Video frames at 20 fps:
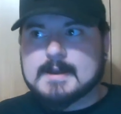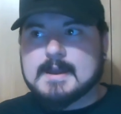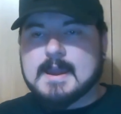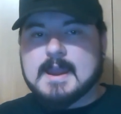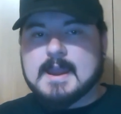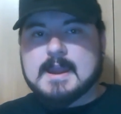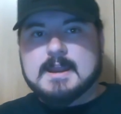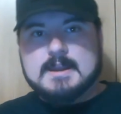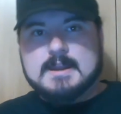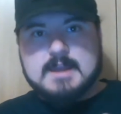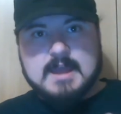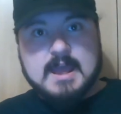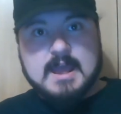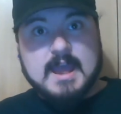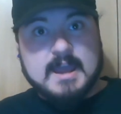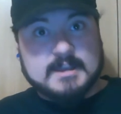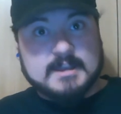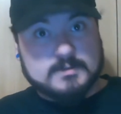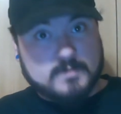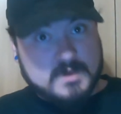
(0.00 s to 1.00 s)
And
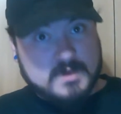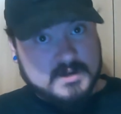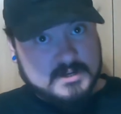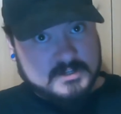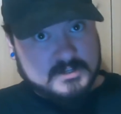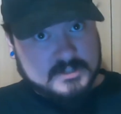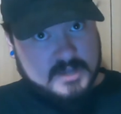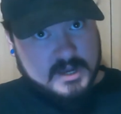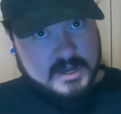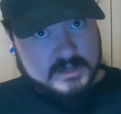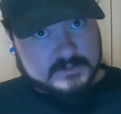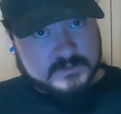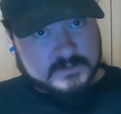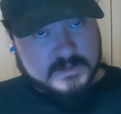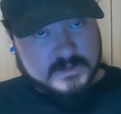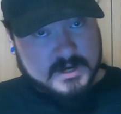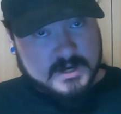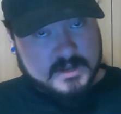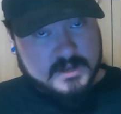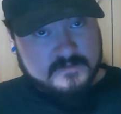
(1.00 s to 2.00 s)
as we discussed
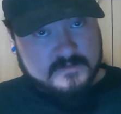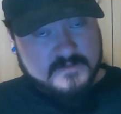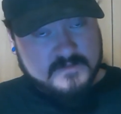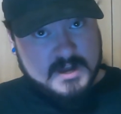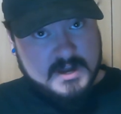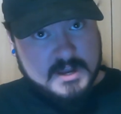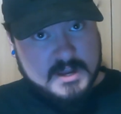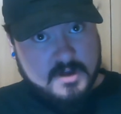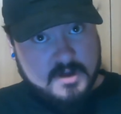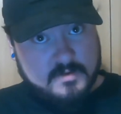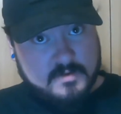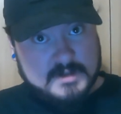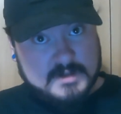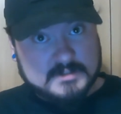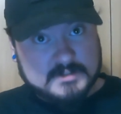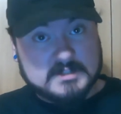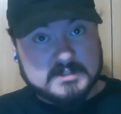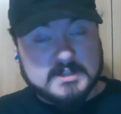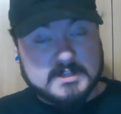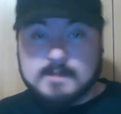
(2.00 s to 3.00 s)
in another video
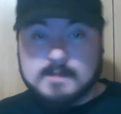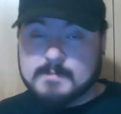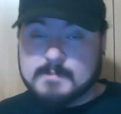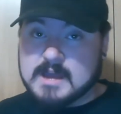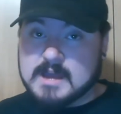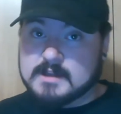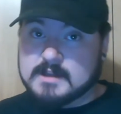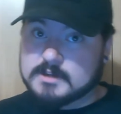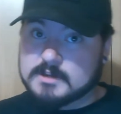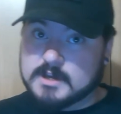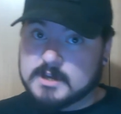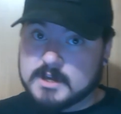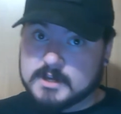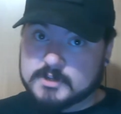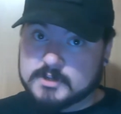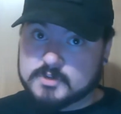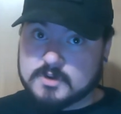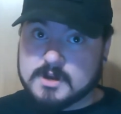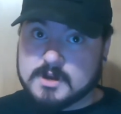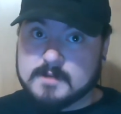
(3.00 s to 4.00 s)
recently about
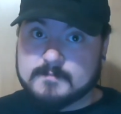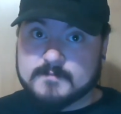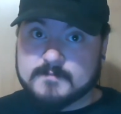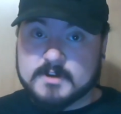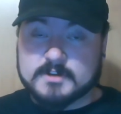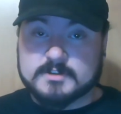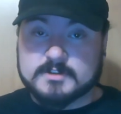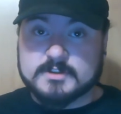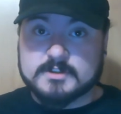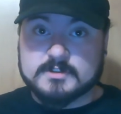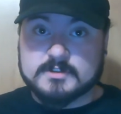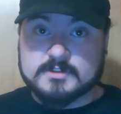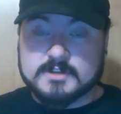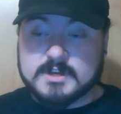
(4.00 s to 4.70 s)
Trump versus,